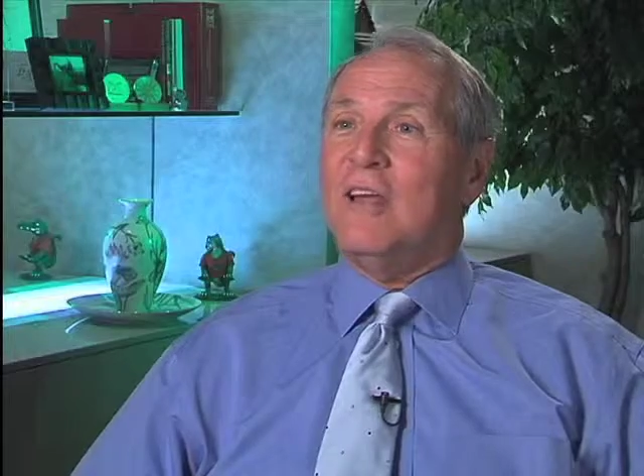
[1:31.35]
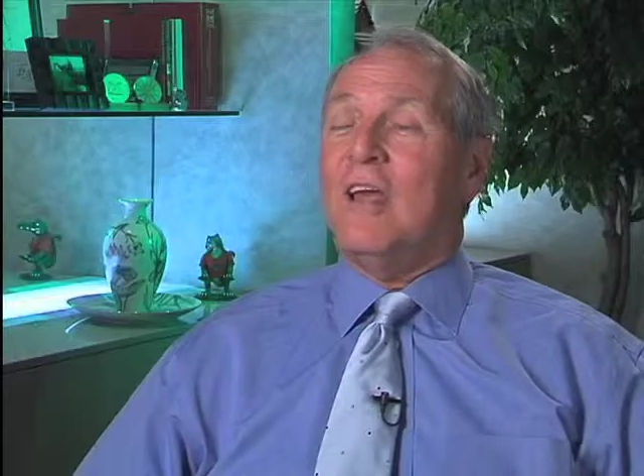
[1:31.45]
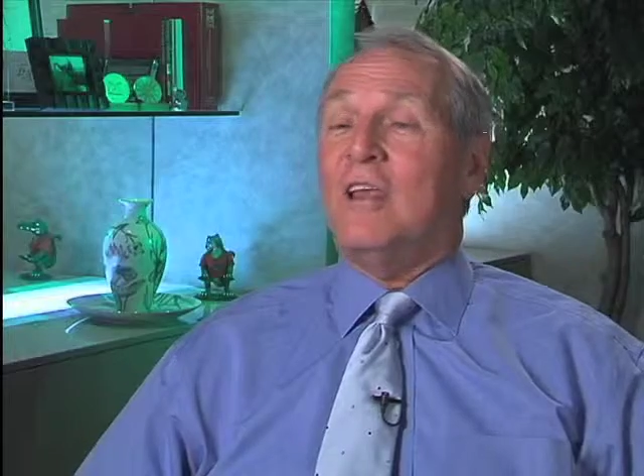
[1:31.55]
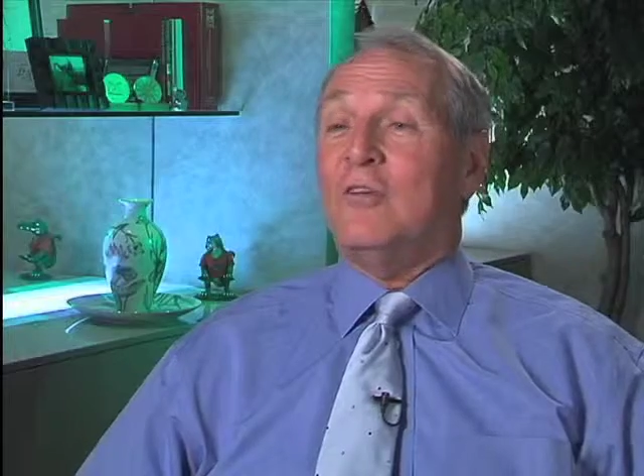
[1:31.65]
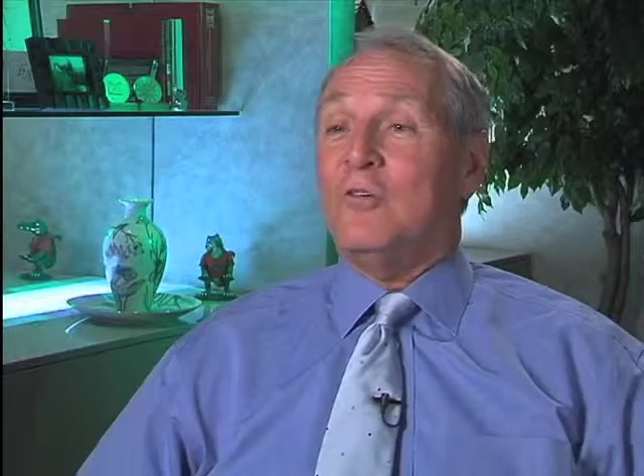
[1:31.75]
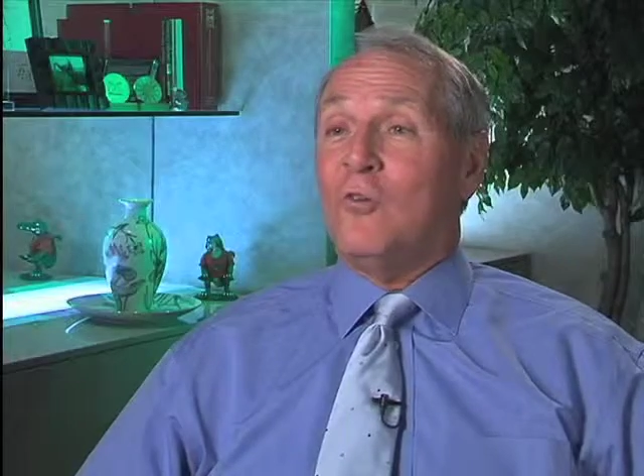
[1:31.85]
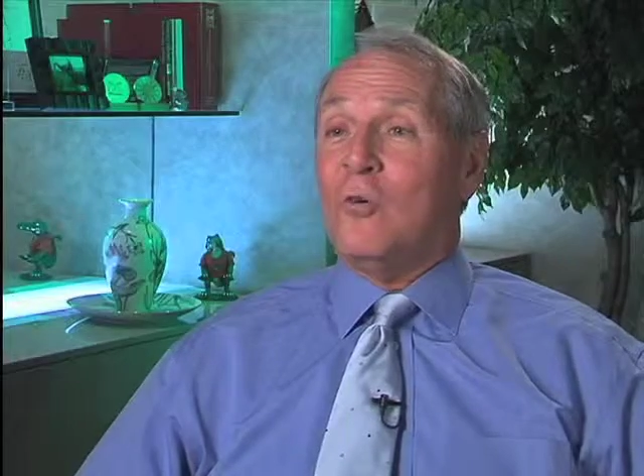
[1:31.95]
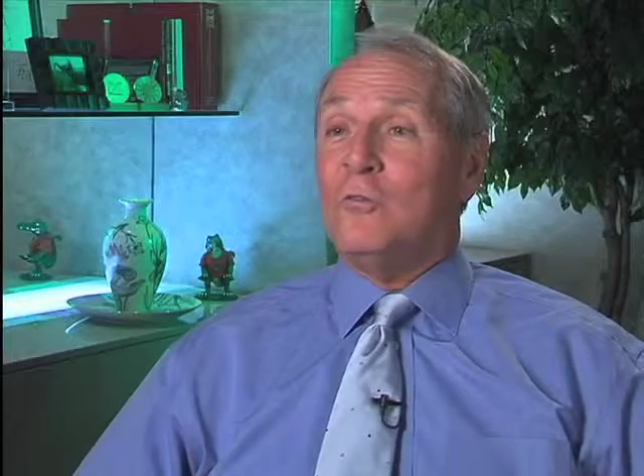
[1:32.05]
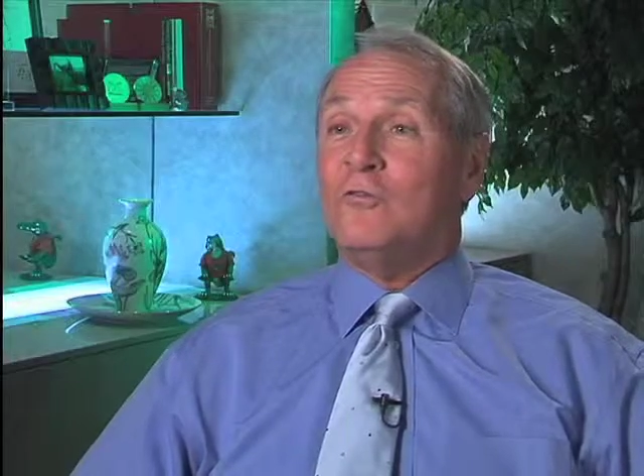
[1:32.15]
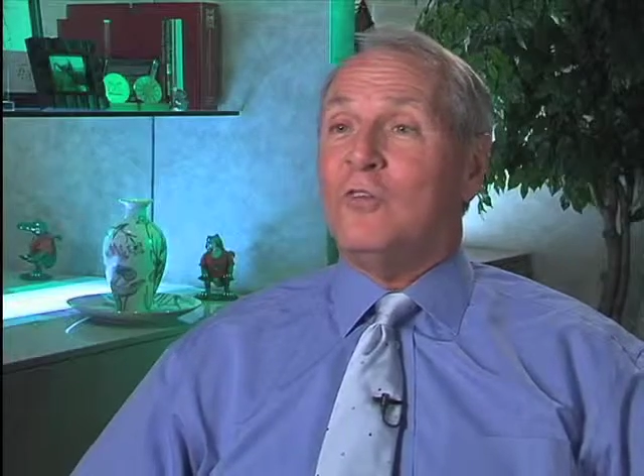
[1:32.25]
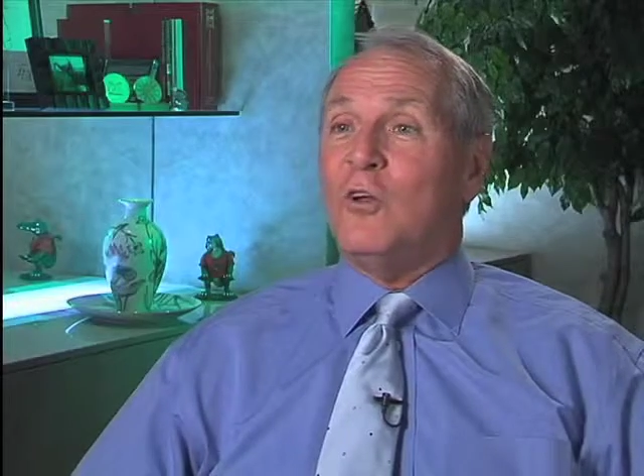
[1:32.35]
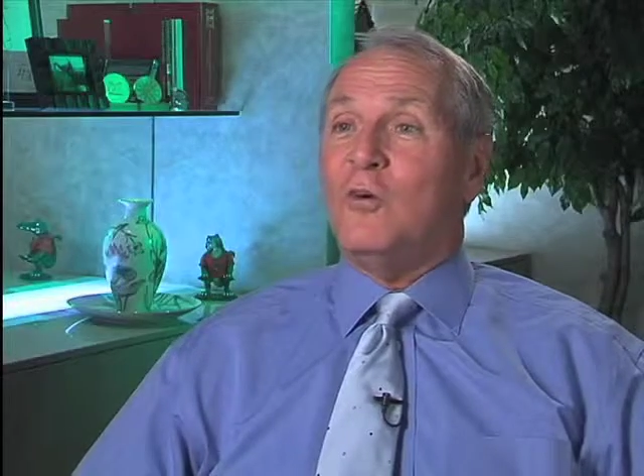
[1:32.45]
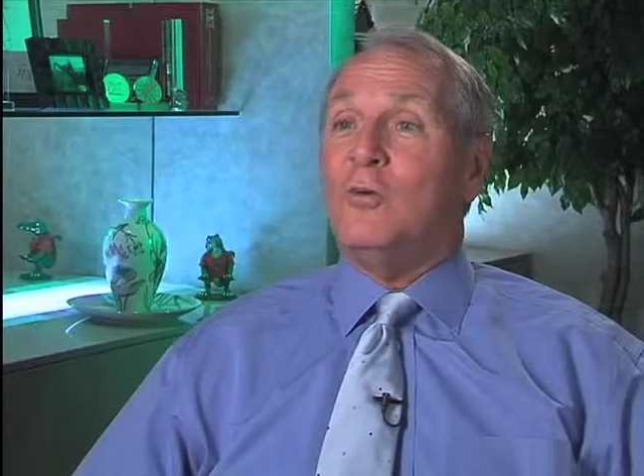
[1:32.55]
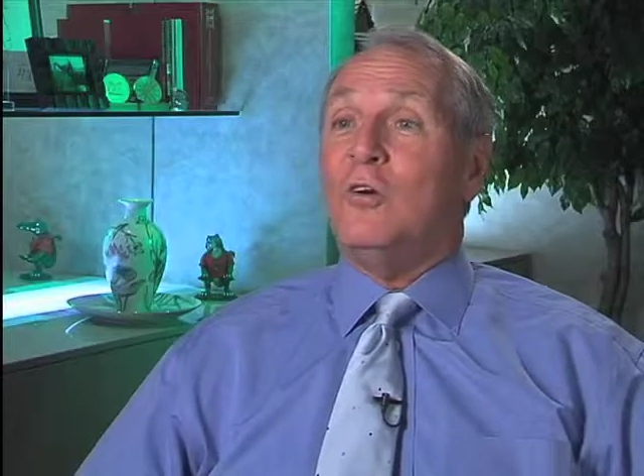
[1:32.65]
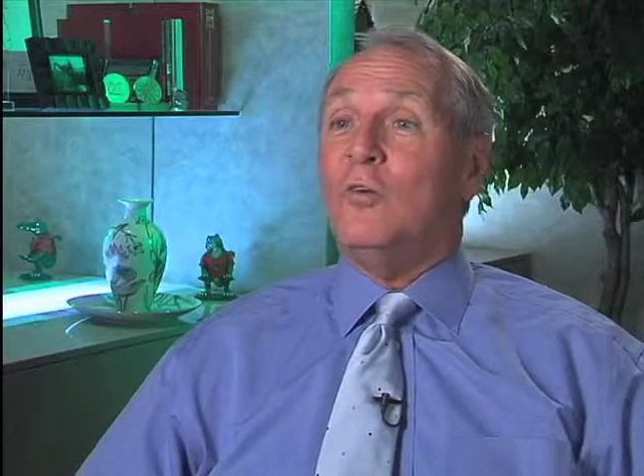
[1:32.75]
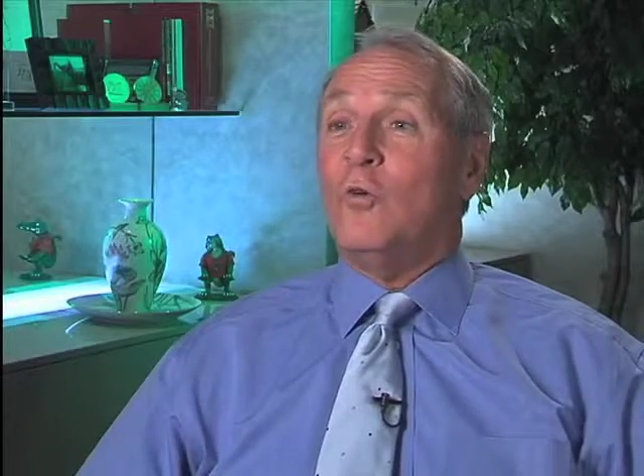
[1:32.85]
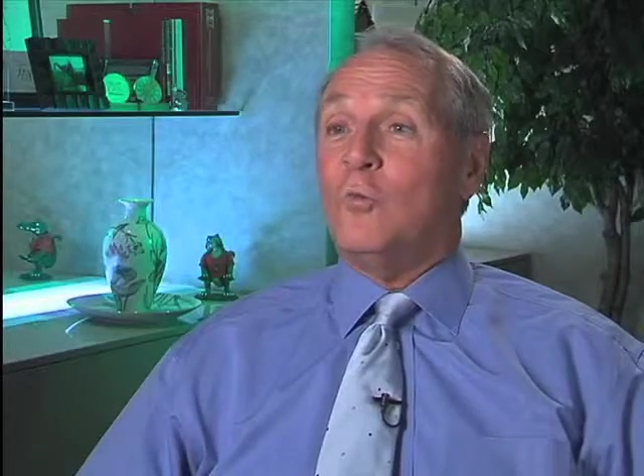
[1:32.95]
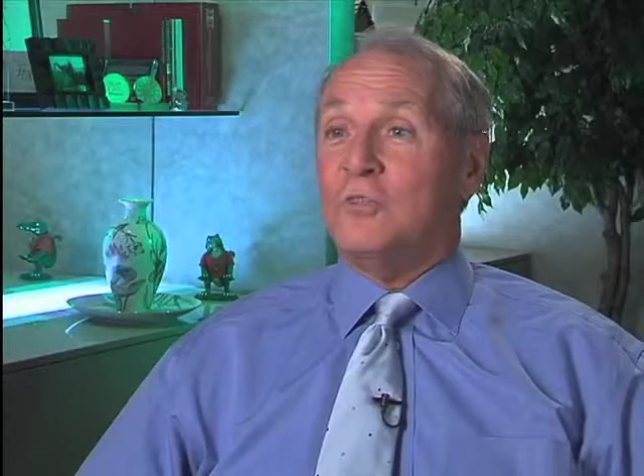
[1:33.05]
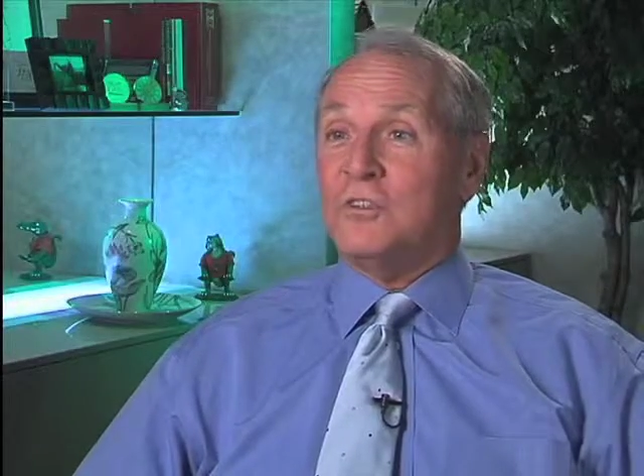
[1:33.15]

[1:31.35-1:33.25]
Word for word: had a normal flow, a normal